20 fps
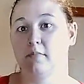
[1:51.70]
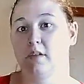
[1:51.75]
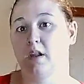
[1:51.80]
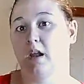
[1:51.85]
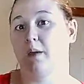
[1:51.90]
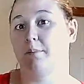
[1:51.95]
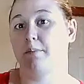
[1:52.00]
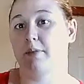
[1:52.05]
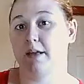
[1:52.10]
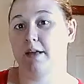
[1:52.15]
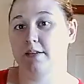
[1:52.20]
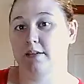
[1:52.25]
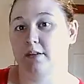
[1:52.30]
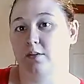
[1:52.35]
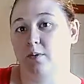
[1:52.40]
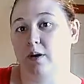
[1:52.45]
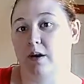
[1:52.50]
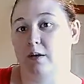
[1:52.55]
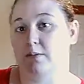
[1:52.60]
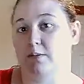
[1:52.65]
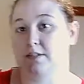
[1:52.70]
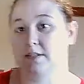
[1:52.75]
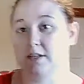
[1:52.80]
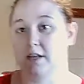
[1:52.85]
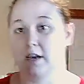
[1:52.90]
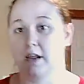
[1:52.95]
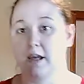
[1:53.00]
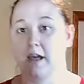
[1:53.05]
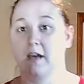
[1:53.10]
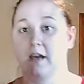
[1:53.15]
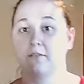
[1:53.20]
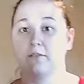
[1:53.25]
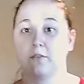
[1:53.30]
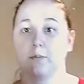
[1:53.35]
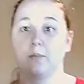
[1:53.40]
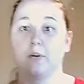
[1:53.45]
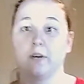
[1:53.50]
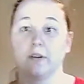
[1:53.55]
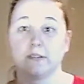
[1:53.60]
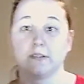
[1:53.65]
I planned on where I was going to have the
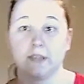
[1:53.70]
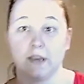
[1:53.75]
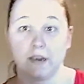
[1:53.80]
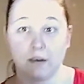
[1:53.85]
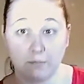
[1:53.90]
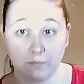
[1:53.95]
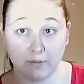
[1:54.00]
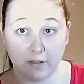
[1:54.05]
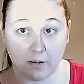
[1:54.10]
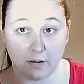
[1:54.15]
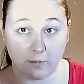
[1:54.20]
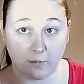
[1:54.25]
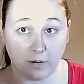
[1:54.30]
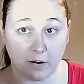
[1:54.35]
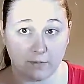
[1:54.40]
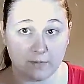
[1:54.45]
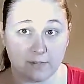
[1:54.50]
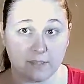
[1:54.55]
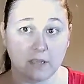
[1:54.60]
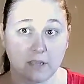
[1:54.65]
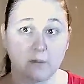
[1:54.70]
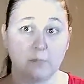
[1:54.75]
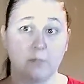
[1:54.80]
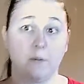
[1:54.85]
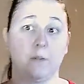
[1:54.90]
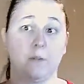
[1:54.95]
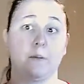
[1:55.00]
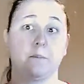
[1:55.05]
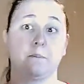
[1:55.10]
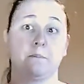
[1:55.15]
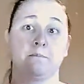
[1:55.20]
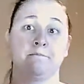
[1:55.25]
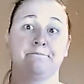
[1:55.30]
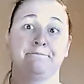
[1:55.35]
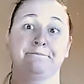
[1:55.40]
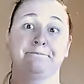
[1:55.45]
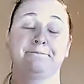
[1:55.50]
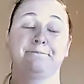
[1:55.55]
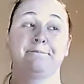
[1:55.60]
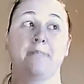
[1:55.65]
books, I didn't plan on where I was going to put them.
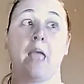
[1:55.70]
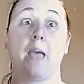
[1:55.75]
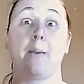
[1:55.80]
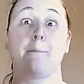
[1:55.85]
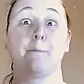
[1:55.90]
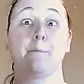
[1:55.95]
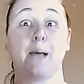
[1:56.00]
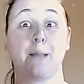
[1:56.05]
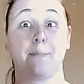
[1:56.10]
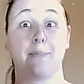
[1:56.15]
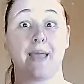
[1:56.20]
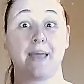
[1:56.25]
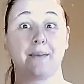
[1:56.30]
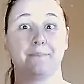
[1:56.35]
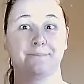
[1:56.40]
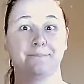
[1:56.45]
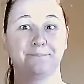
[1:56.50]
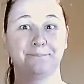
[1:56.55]
My bad.